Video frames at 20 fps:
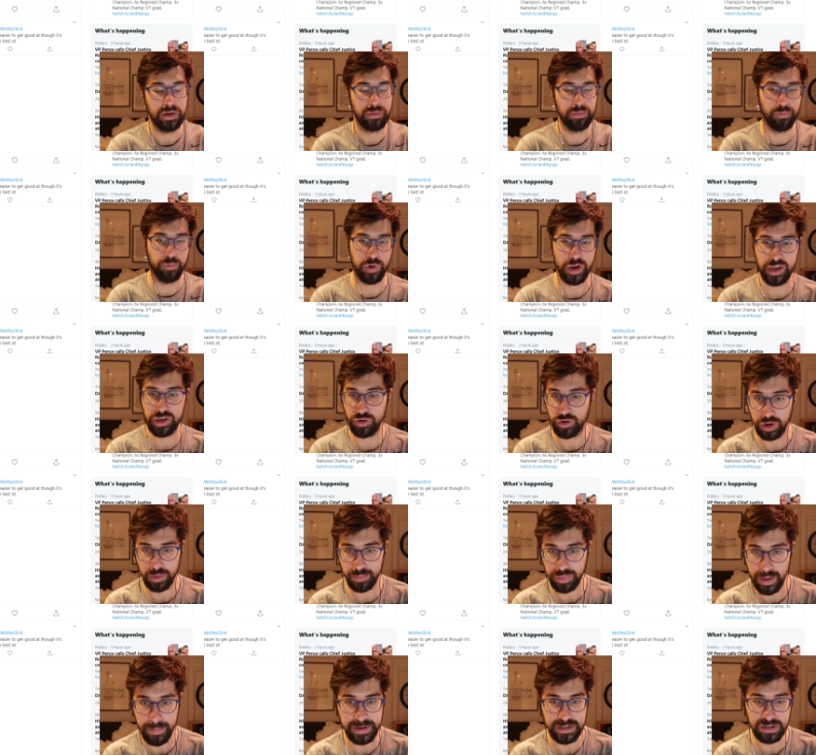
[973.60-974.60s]
we, you couldn't
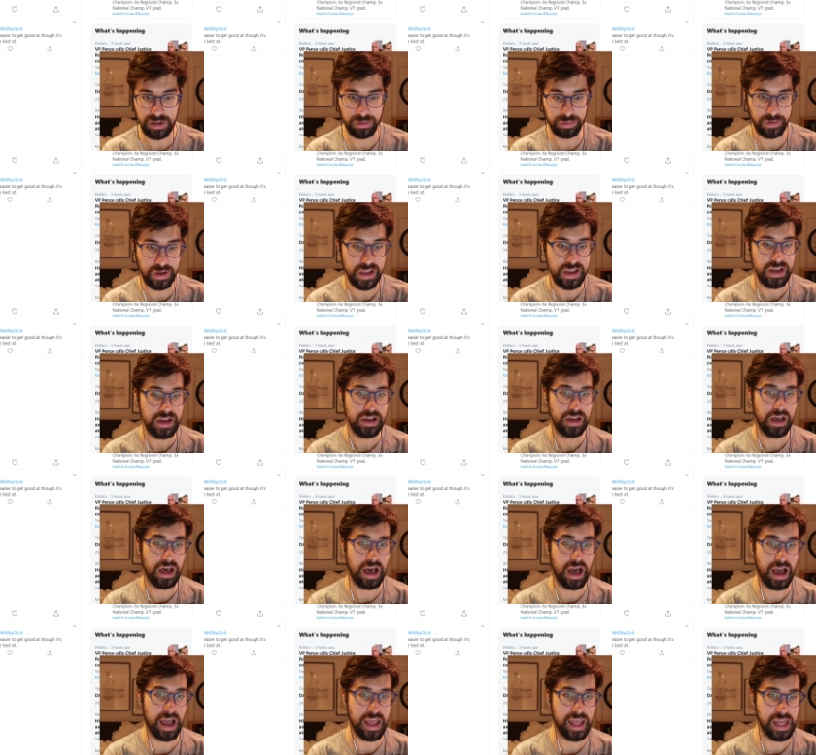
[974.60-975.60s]
play best of three
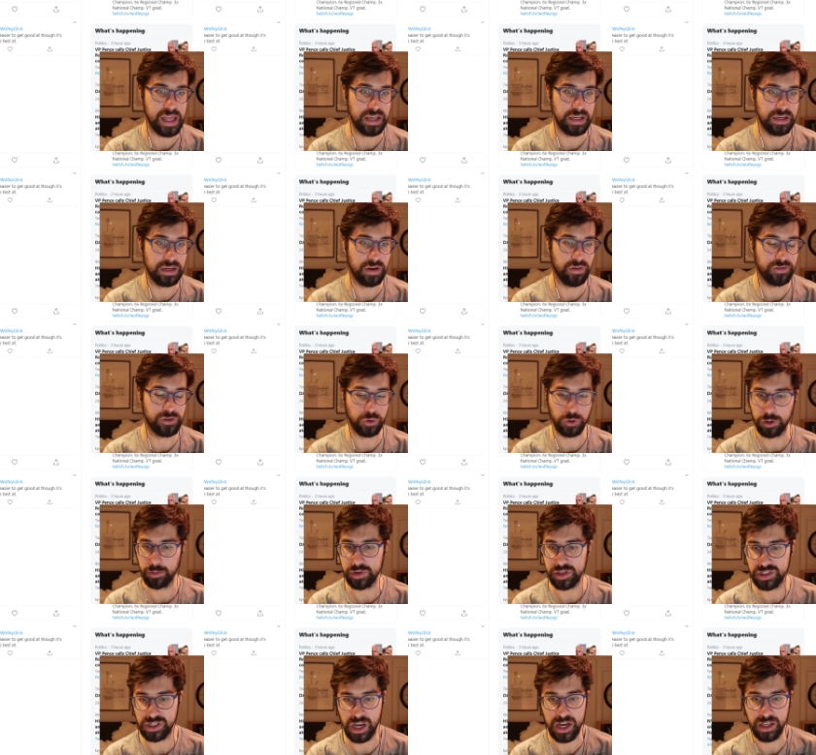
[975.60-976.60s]
uh, in a
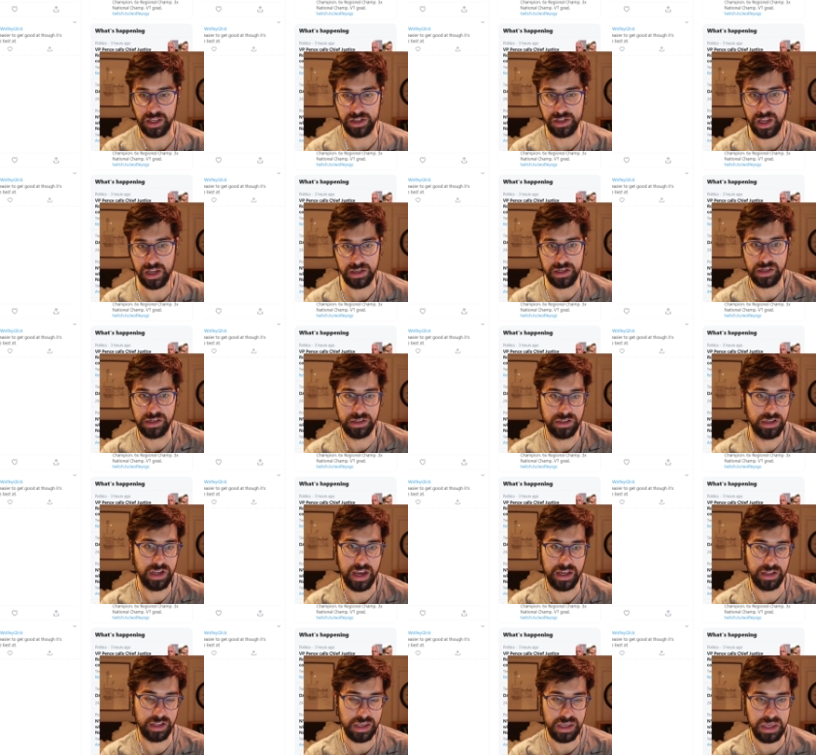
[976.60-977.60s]
tournament setting, and, and yeah,
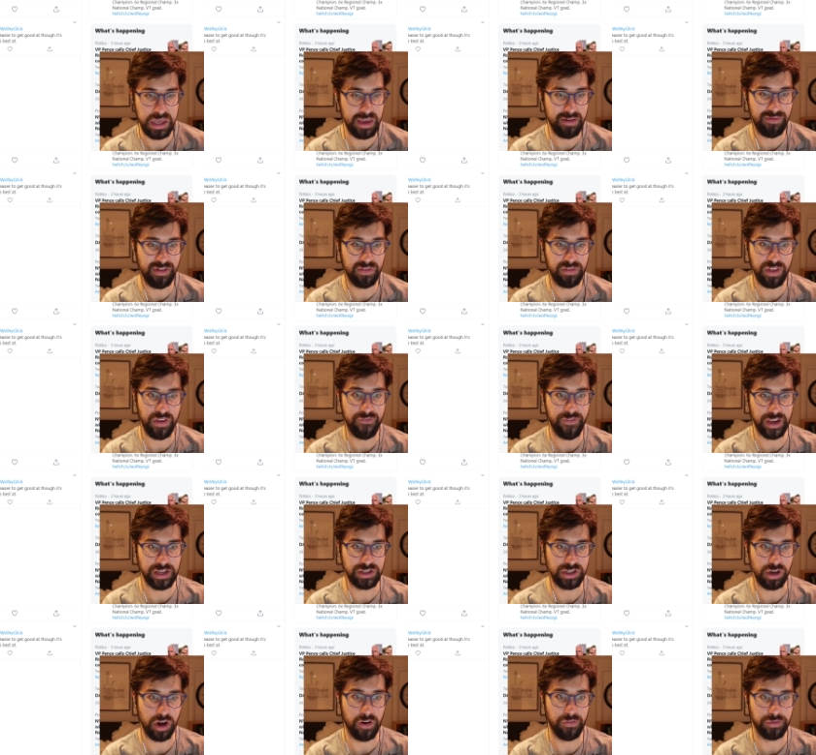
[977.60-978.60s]
like, even if they fixed
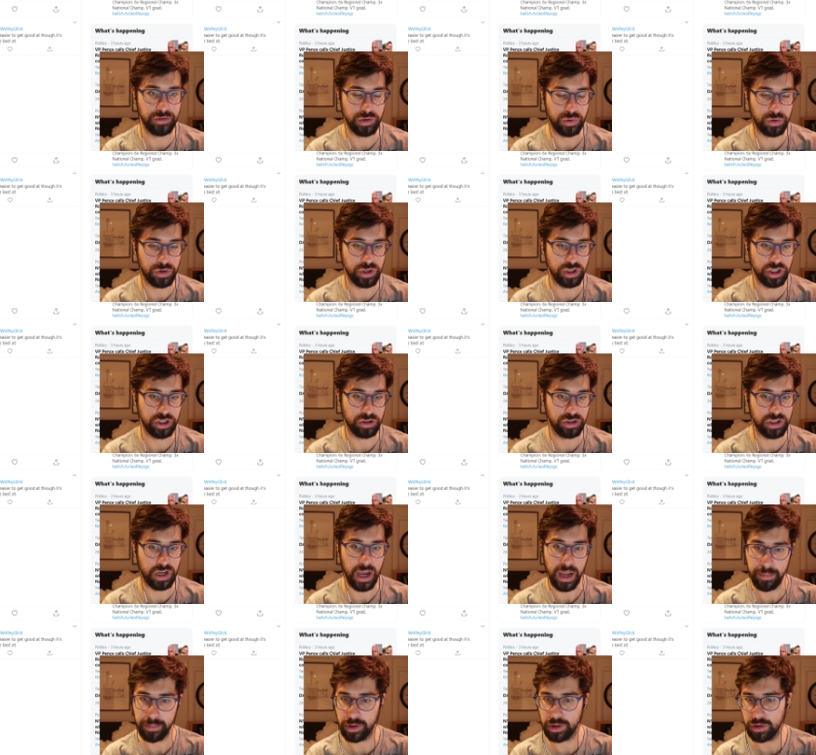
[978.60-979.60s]
the awful sword and shield
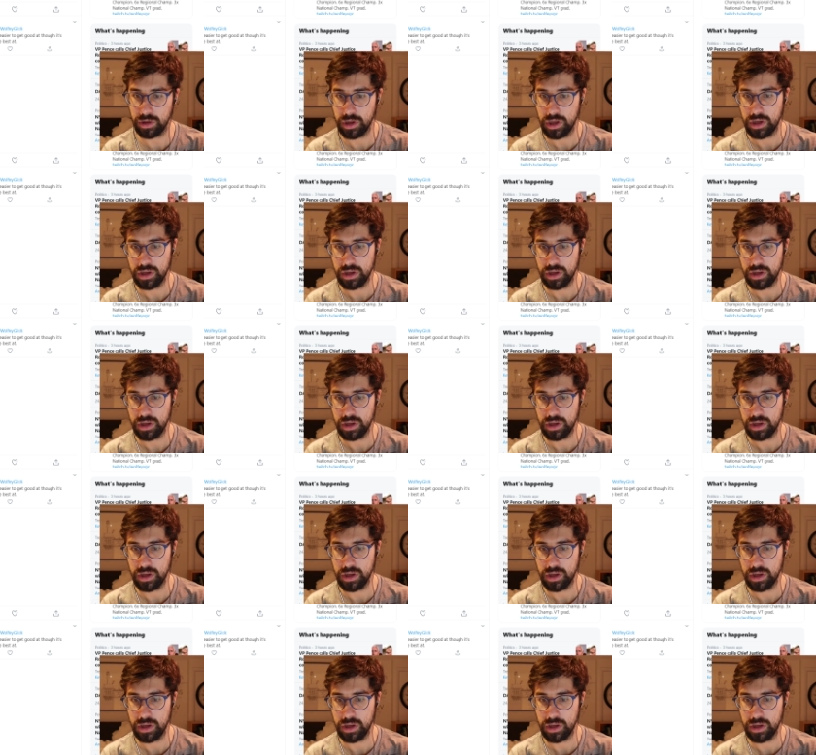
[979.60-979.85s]
timer,